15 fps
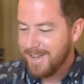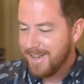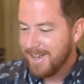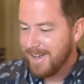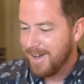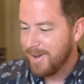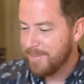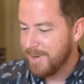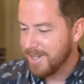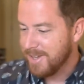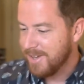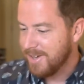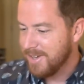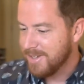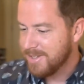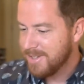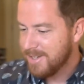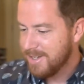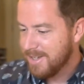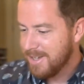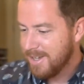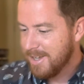Oh my goodness.
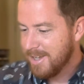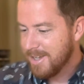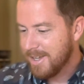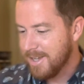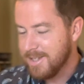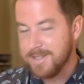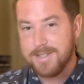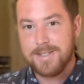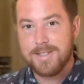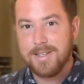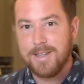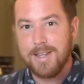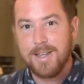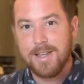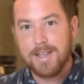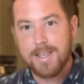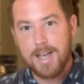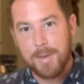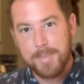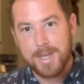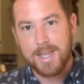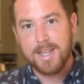Because
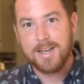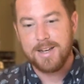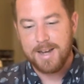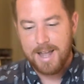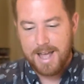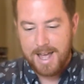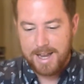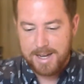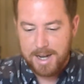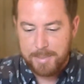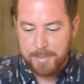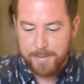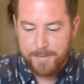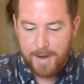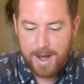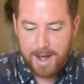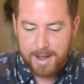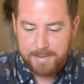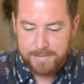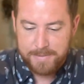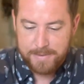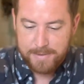coming in at number
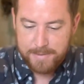5,